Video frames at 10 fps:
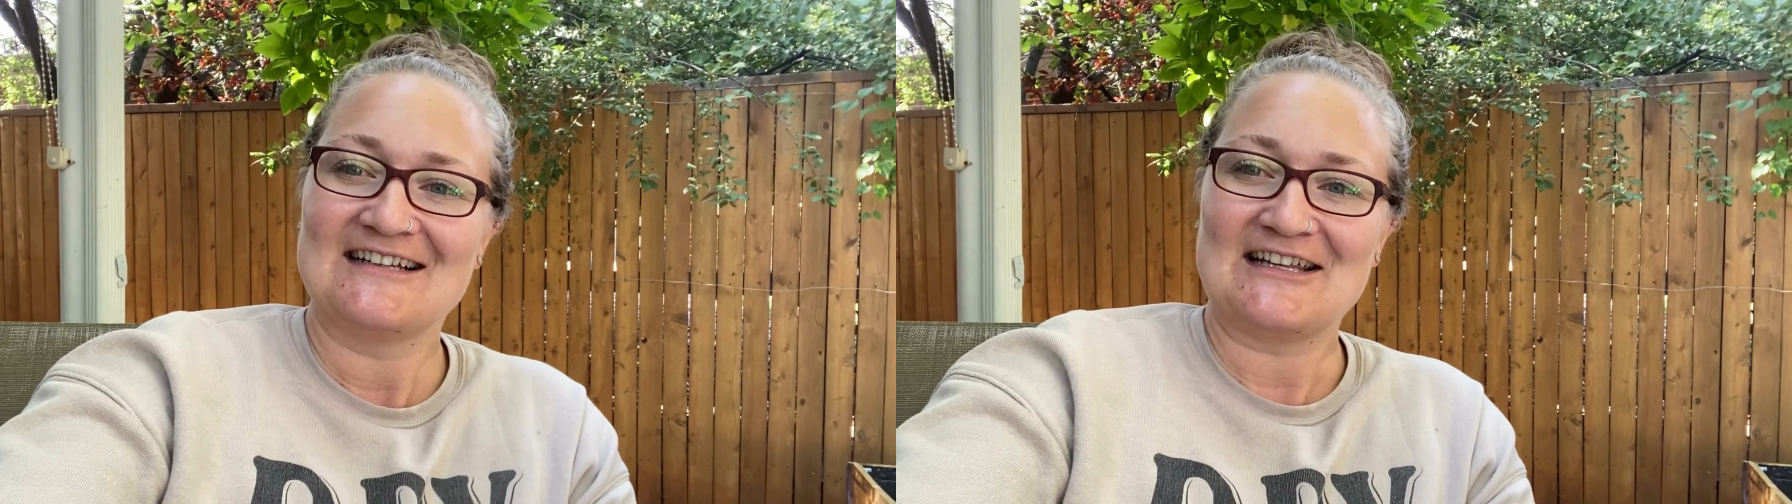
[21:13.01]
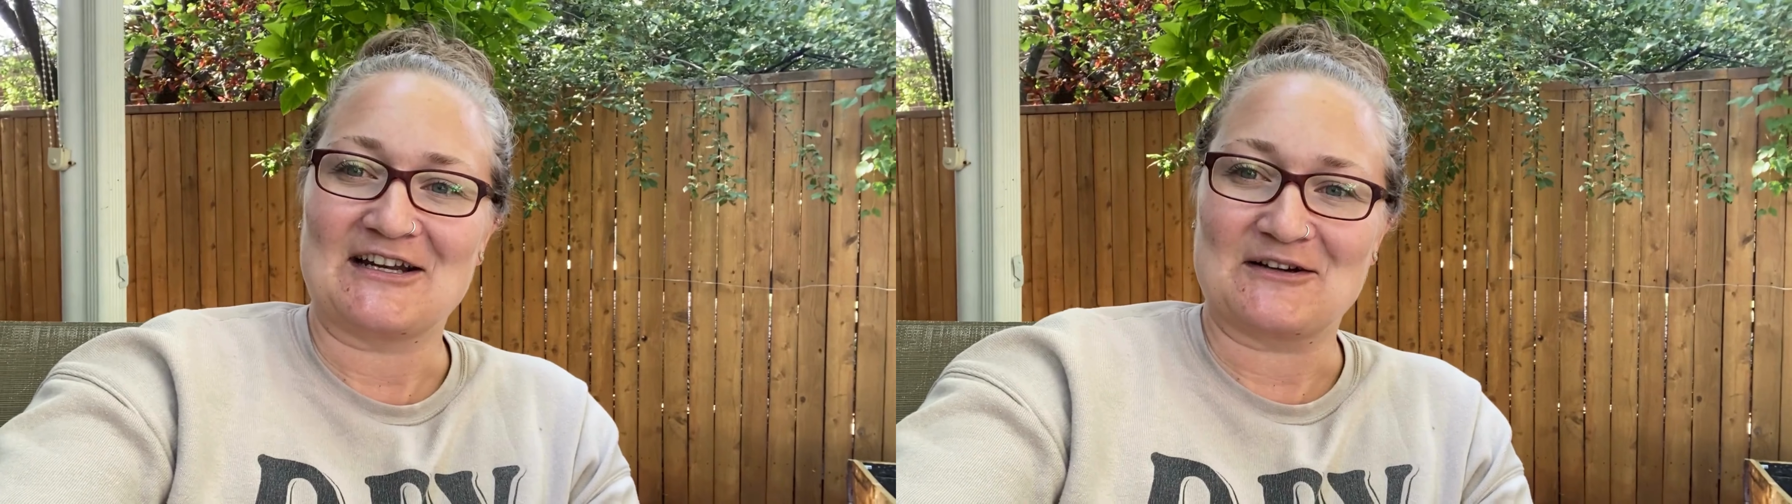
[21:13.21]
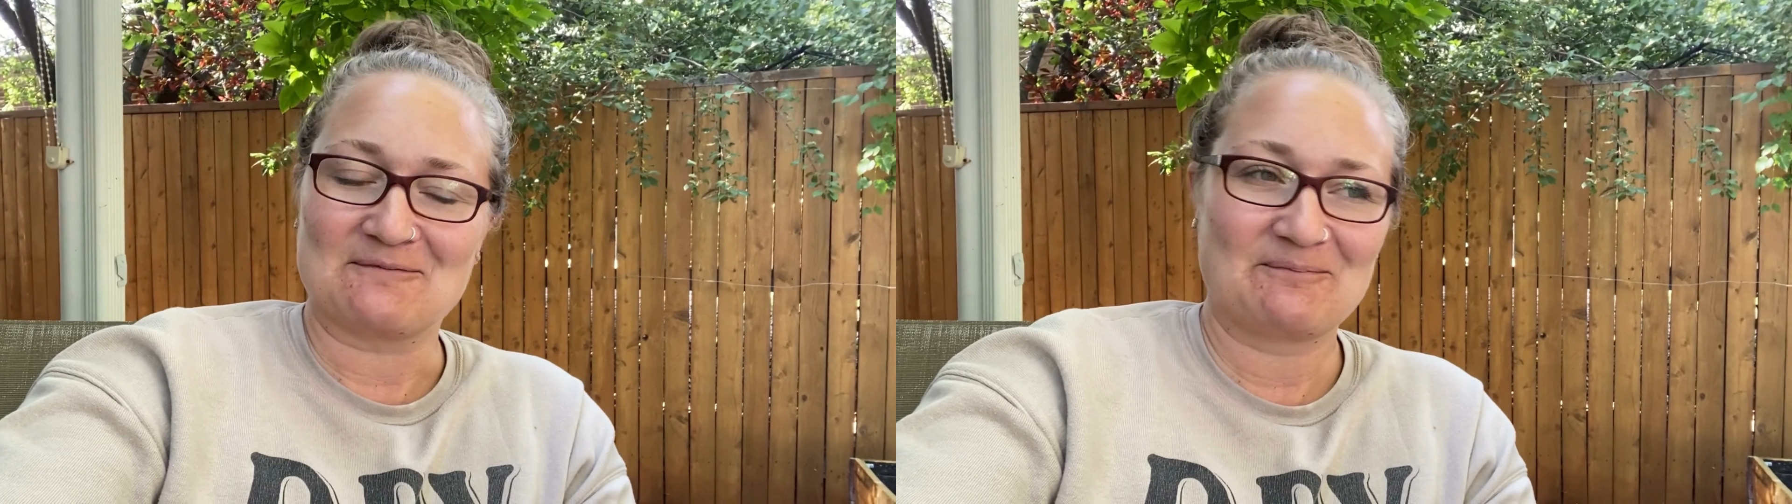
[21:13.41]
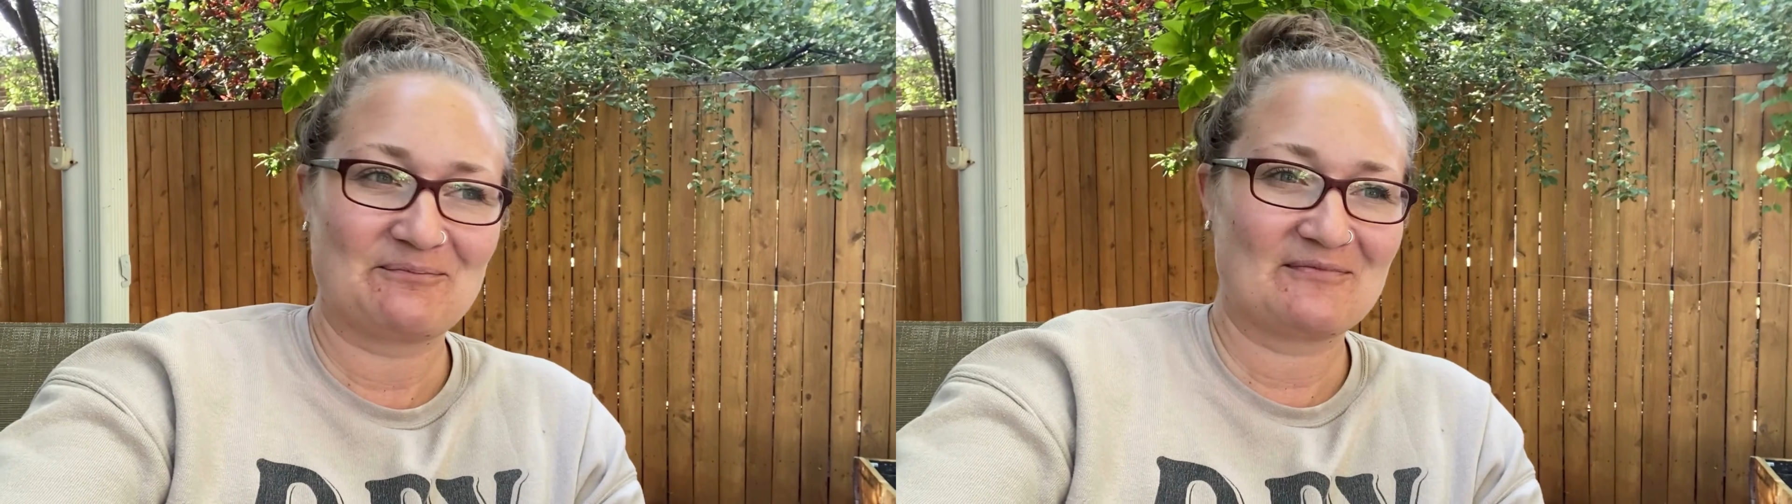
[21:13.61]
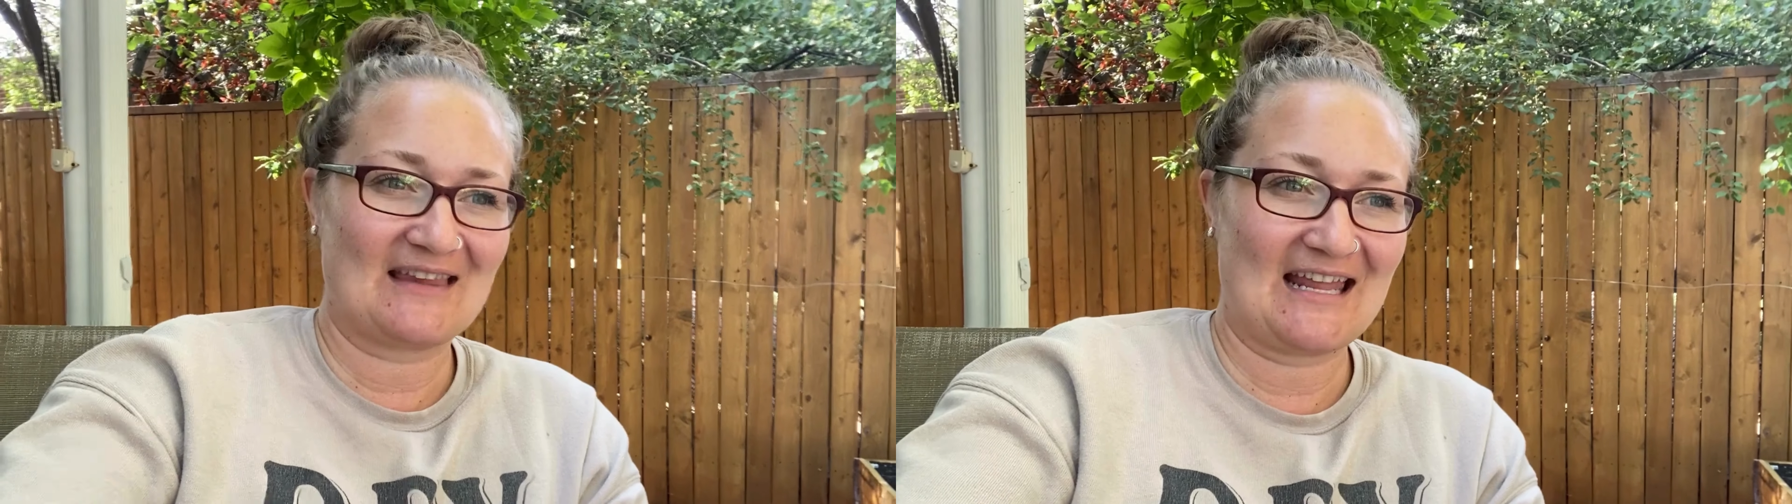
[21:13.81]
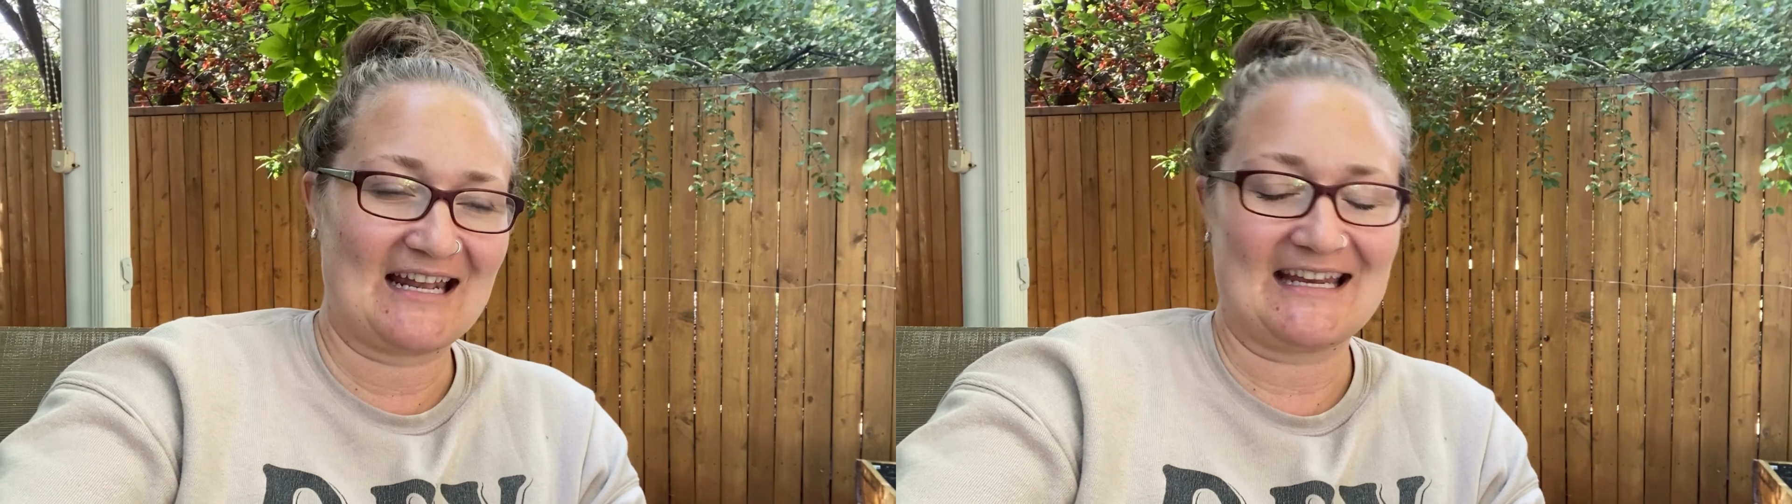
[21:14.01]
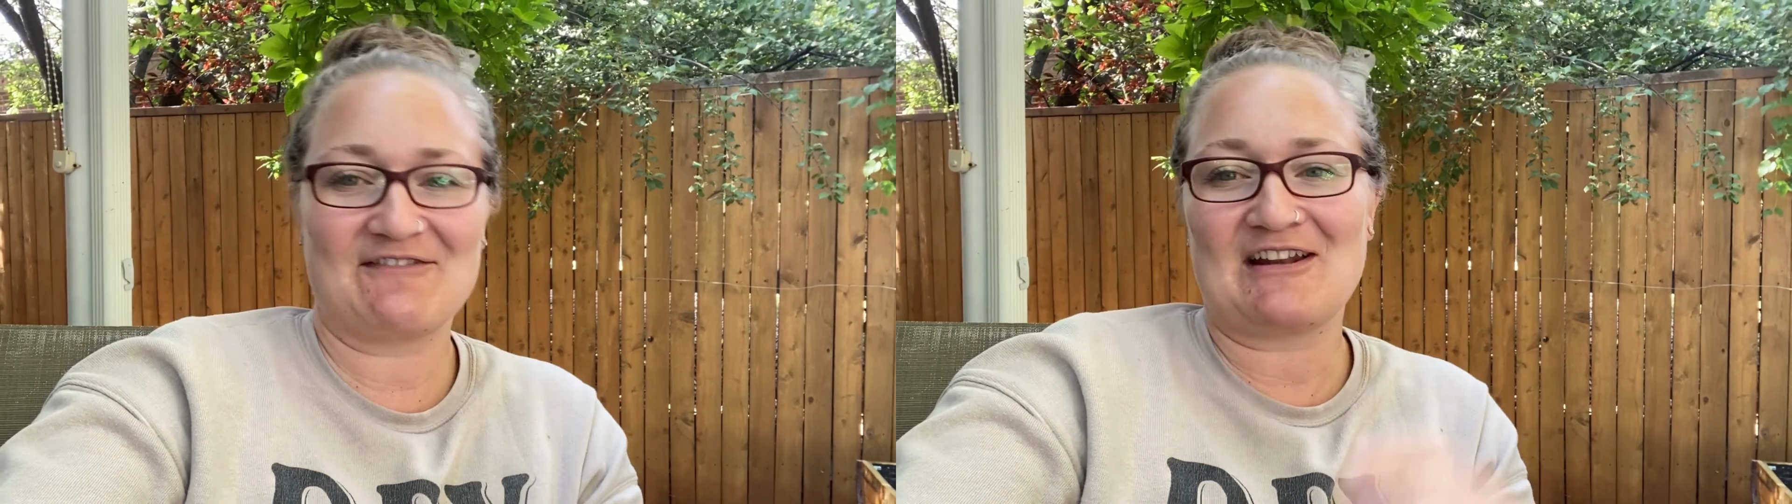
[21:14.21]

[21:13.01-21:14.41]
you know, kind of give